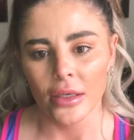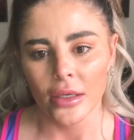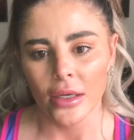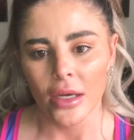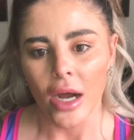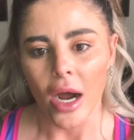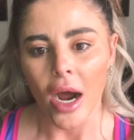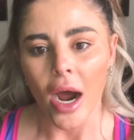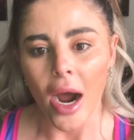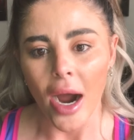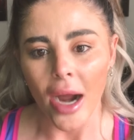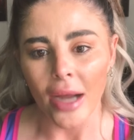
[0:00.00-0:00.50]

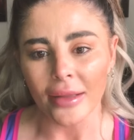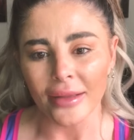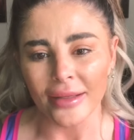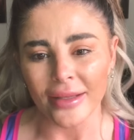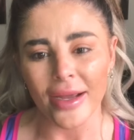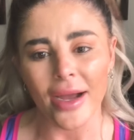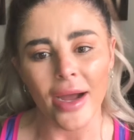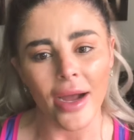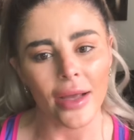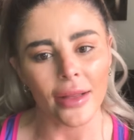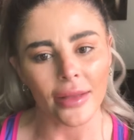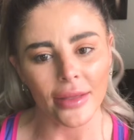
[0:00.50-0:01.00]
highly,
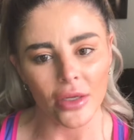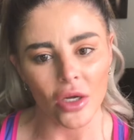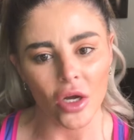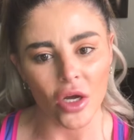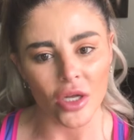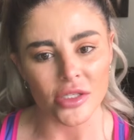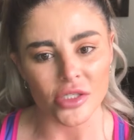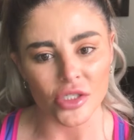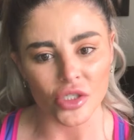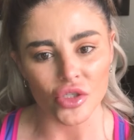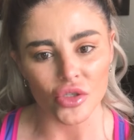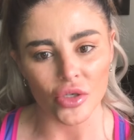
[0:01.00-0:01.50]
highly
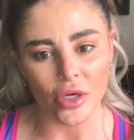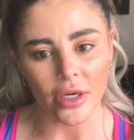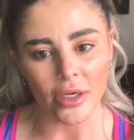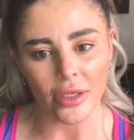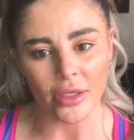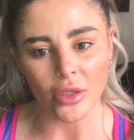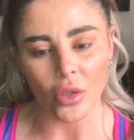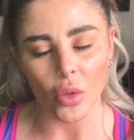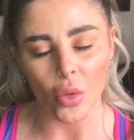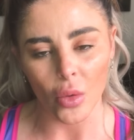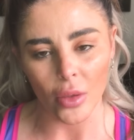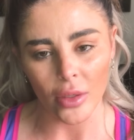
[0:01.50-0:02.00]
concentrated
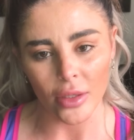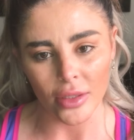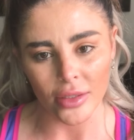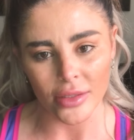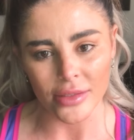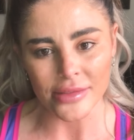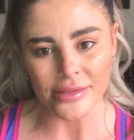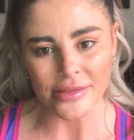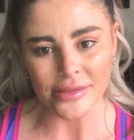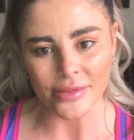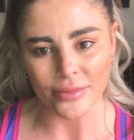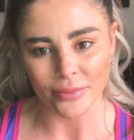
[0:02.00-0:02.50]

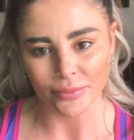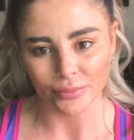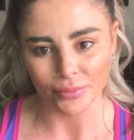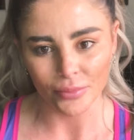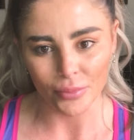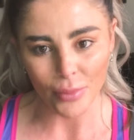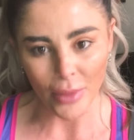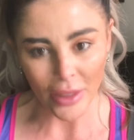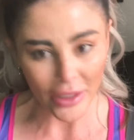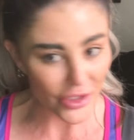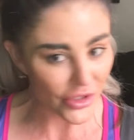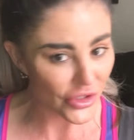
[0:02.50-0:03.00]
oils,
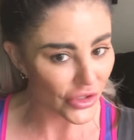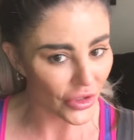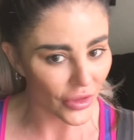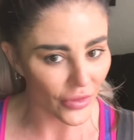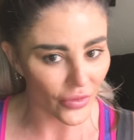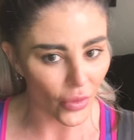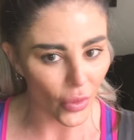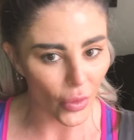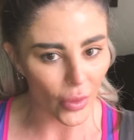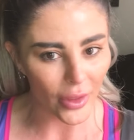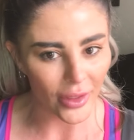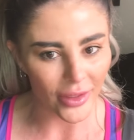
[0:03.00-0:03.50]
mixture of
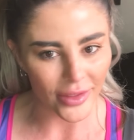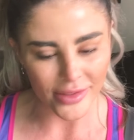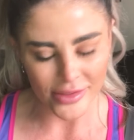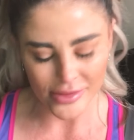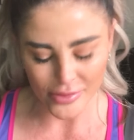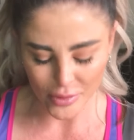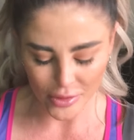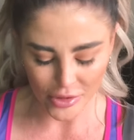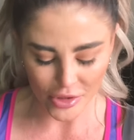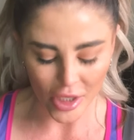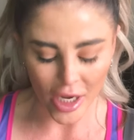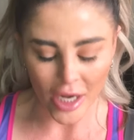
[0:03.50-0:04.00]
oils,
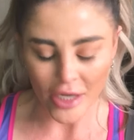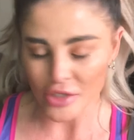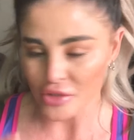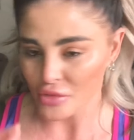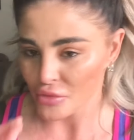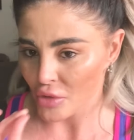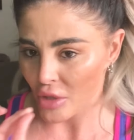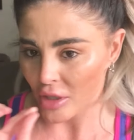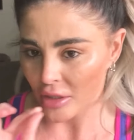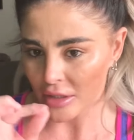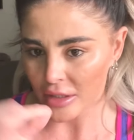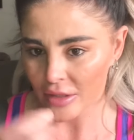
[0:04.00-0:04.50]
which I do
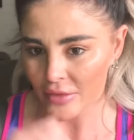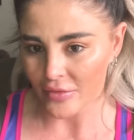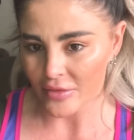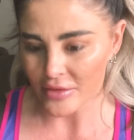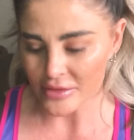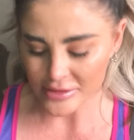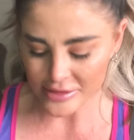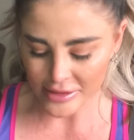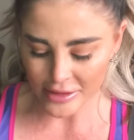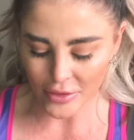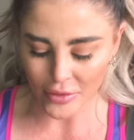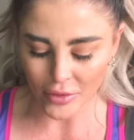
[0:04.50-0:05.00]
not give the
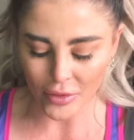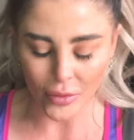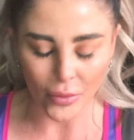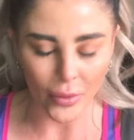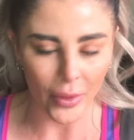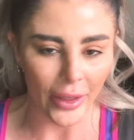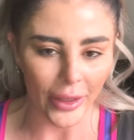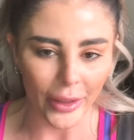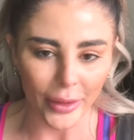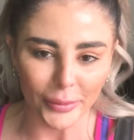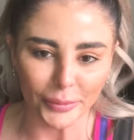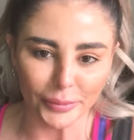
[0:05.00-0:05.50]
secret
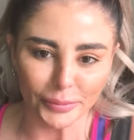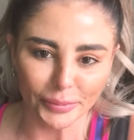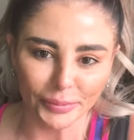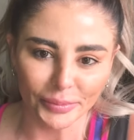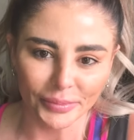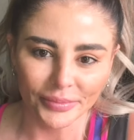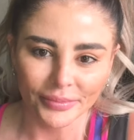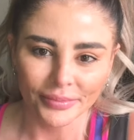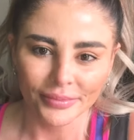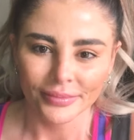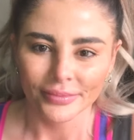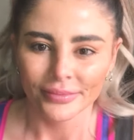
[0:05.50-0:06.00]
away.
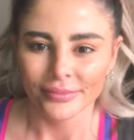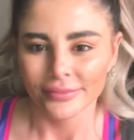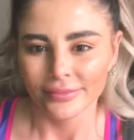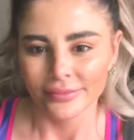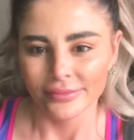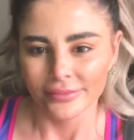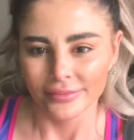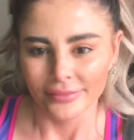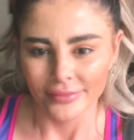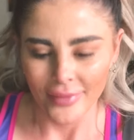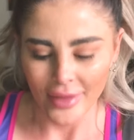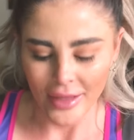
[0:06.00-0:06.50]

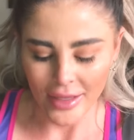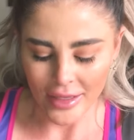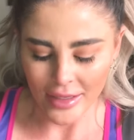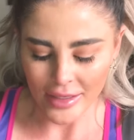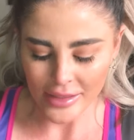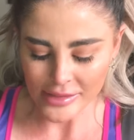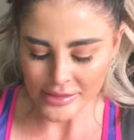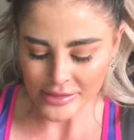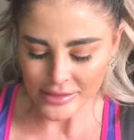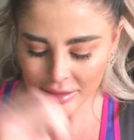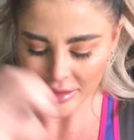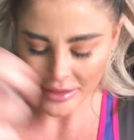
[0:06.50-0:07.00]

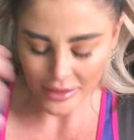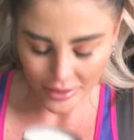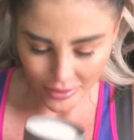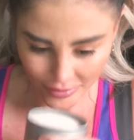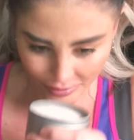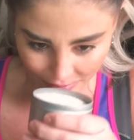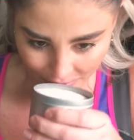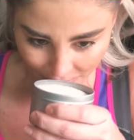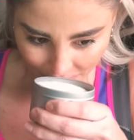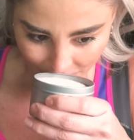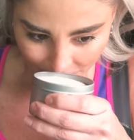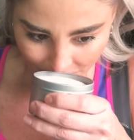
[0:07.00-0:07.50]
And
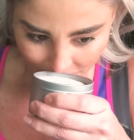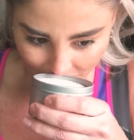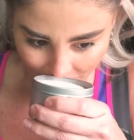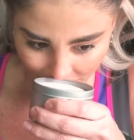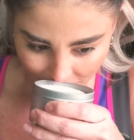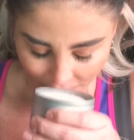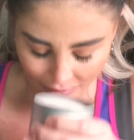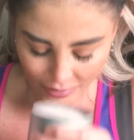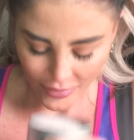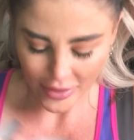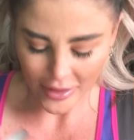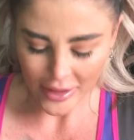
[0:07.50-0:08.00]

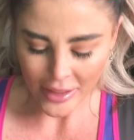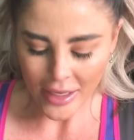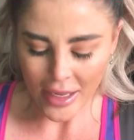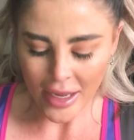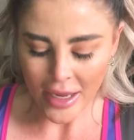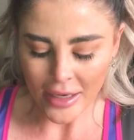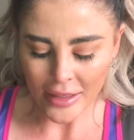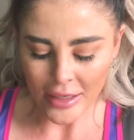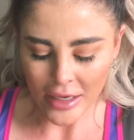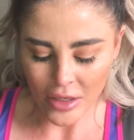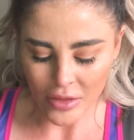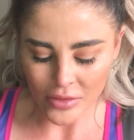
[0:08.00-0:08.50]
the
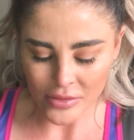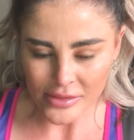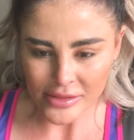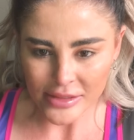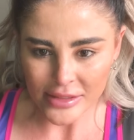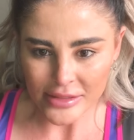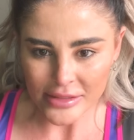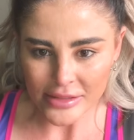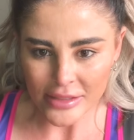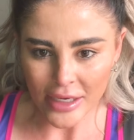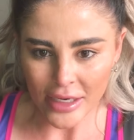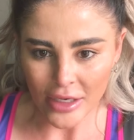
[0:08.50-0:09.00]
8-ounce
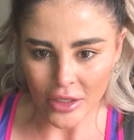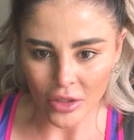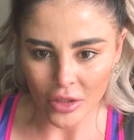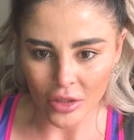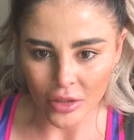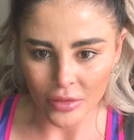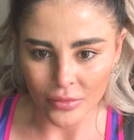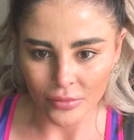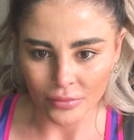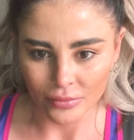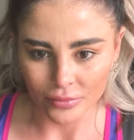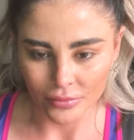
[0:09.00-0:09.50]

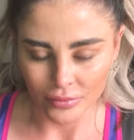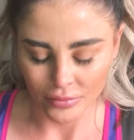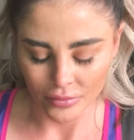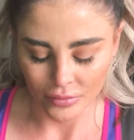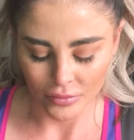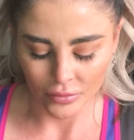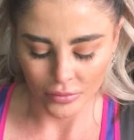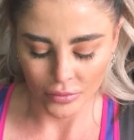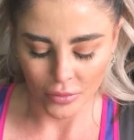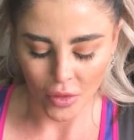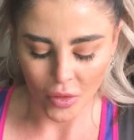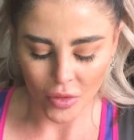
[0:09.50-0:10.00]
container
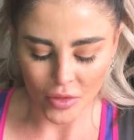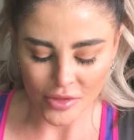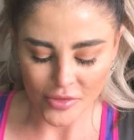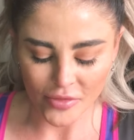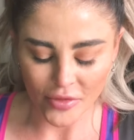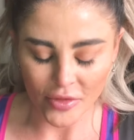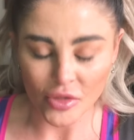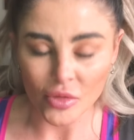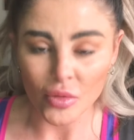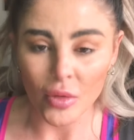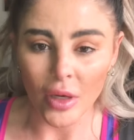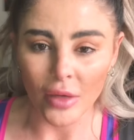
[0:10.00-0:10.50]
goes for
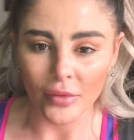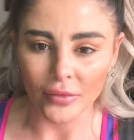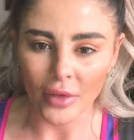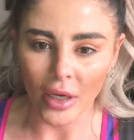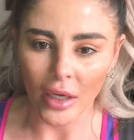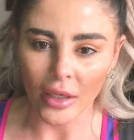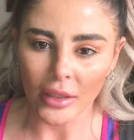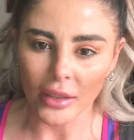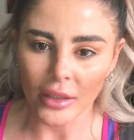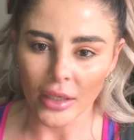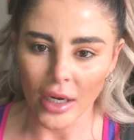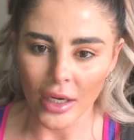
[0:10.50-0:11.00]

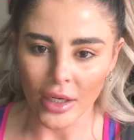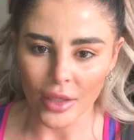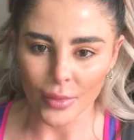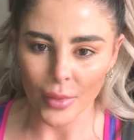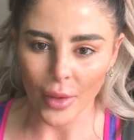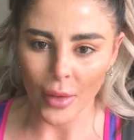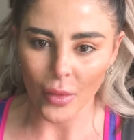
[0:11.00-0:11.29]
$12.99 on my